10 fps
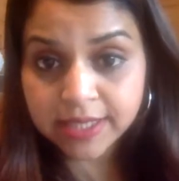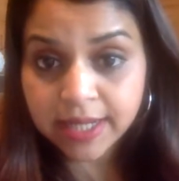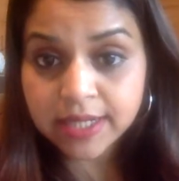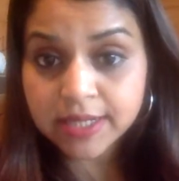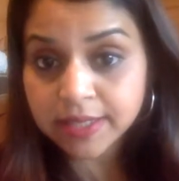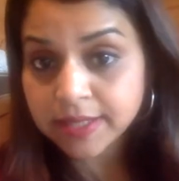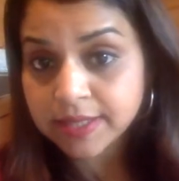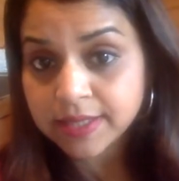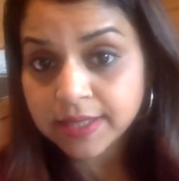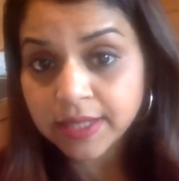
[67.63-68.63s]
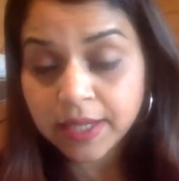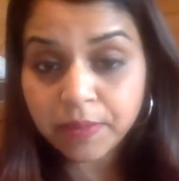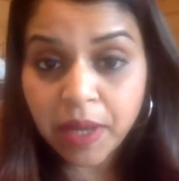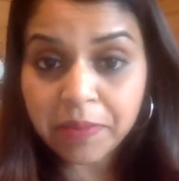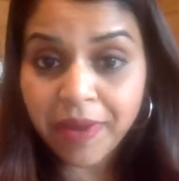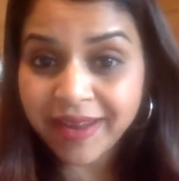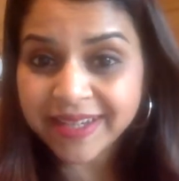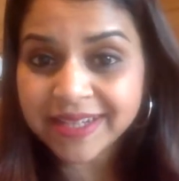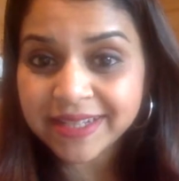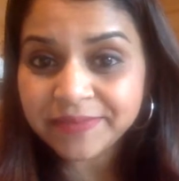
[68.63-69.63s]
enters in my
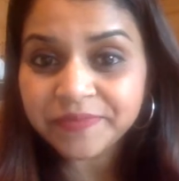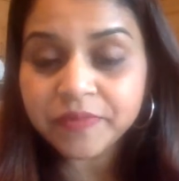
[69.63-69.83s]
mind,